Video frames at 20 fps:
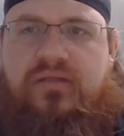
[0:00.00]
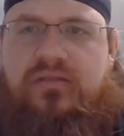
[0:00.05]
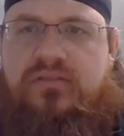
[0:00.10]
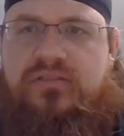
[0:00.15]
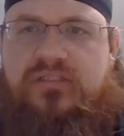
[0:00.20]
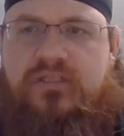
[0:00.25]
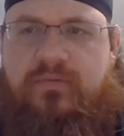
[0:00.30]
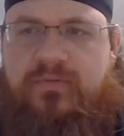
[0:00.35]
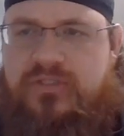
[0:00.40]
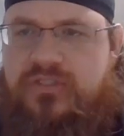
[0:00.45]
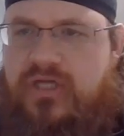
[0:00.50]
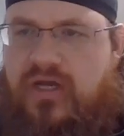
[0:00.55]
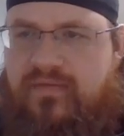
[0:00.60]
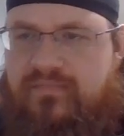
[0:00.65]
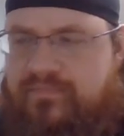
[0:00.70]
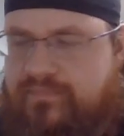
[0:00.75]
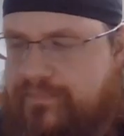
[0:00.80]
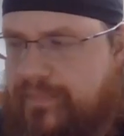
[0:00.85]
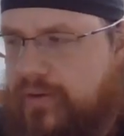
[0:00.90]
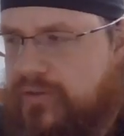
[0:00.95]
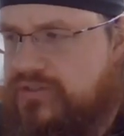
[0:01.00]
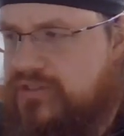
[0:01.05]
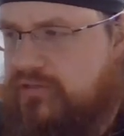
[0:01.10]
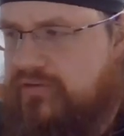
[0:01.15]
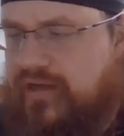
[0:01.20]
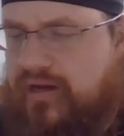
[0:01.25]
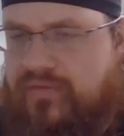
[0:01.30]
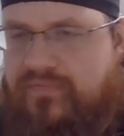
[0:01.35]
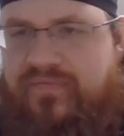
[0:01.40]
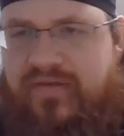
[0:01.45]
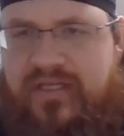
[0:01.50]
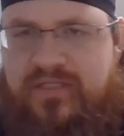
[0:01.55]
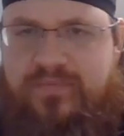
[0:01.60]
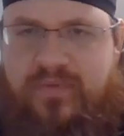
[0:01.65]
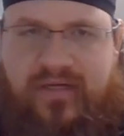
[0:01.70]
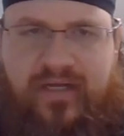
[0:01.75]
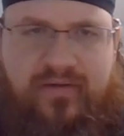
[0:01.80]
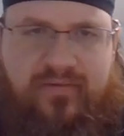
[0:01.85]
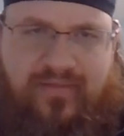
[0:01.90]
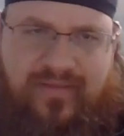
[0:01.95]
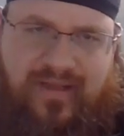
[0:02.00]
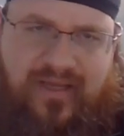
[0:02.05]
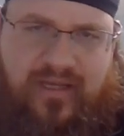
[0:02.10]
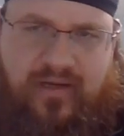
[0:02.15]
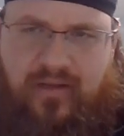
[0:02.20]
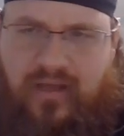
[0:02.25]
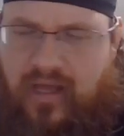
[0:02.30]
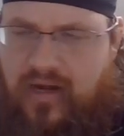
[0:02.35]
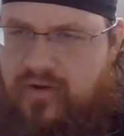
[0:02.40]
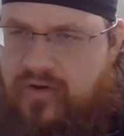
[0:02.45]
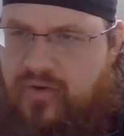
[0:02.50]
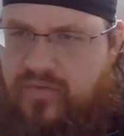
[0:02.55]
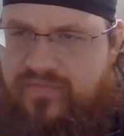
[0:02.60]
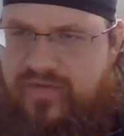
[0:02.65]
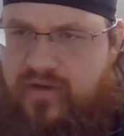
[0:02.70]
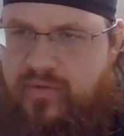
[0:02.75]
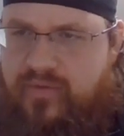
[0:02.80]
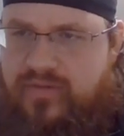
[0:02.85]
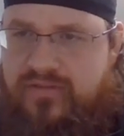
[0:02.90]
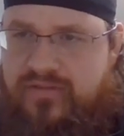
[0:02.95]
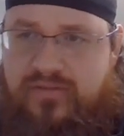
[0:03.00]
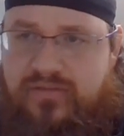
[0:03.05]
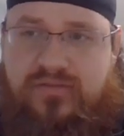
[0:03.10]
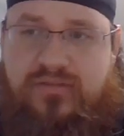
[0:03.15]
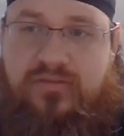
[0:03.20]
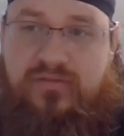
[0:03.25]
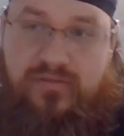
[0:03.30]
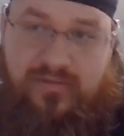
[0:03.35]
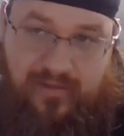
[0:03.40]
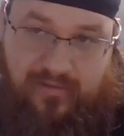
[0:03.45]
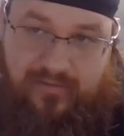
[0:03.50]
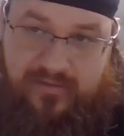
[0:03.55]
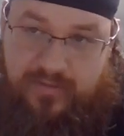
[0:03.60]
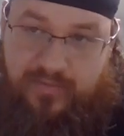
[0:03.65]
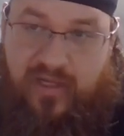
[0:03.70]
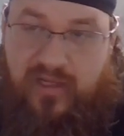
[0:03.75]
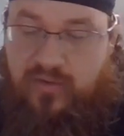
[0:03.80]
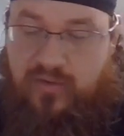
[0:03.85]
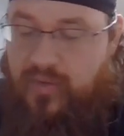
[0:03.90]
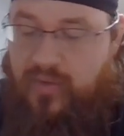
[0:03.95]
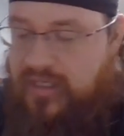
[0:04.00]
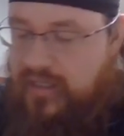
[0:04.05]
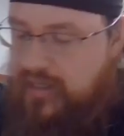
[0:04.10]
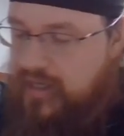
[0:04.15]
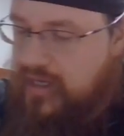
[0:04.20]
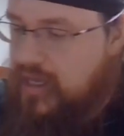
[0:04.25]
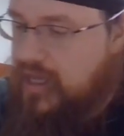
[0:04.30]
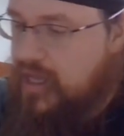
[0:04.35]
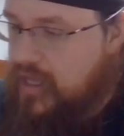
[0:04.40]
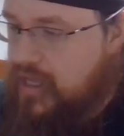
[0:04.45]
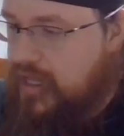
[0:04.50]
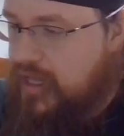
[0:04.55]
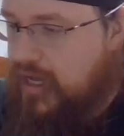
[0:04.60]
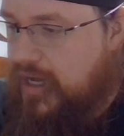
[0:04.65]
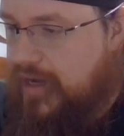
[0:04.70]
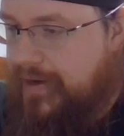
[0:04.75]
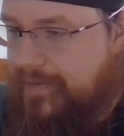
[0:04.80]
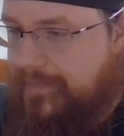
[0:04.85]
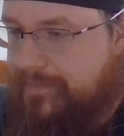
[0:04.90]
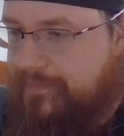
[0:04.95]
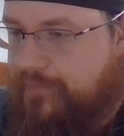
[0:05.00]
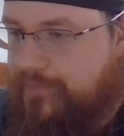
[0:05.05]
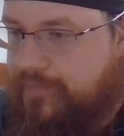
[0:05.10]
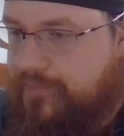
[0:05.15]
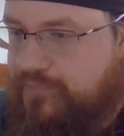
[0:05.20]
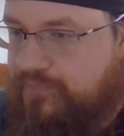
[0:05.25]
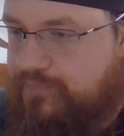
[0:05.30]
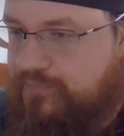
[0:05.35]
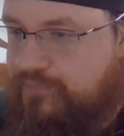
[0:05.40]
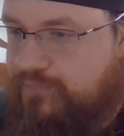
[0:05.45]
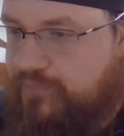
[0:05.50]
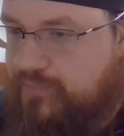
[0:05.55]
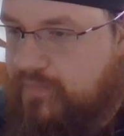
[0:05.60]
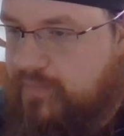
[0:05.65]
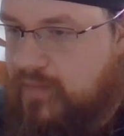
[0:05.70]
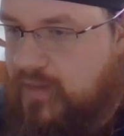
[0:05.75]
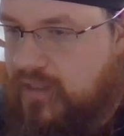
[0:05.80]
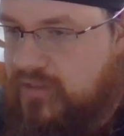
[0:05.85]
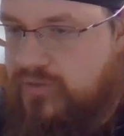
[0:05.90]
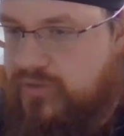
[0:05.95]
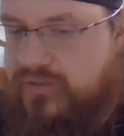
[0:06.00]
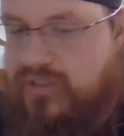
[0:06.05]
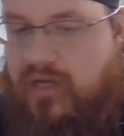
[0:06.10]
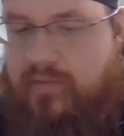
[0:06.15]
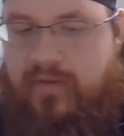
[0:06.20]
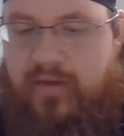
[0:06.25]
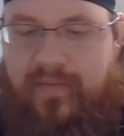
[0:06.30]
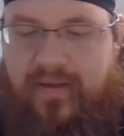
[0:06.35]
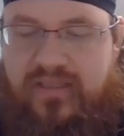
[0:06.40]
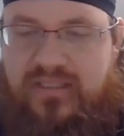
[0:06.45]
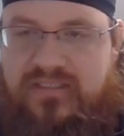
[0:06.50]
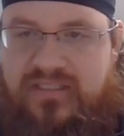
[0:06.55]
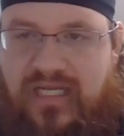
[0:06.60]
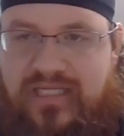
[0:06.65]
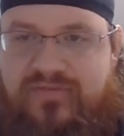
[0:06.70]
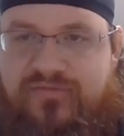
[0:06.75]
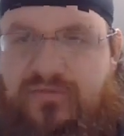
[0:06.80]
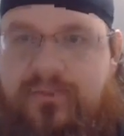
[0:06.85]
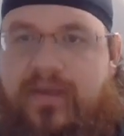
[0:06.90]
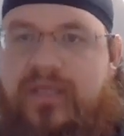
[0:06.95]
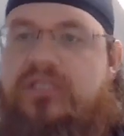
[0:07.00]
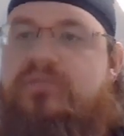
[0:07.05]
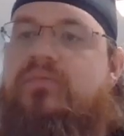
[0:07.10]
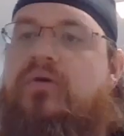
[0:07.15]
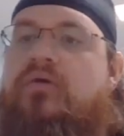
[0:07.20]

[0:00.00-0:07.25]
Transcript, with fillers: someone saw posting around on Facebook. I don't think any, I don't know if anyone is speaking of weed. Um, so it's going to be about the size of a baseball,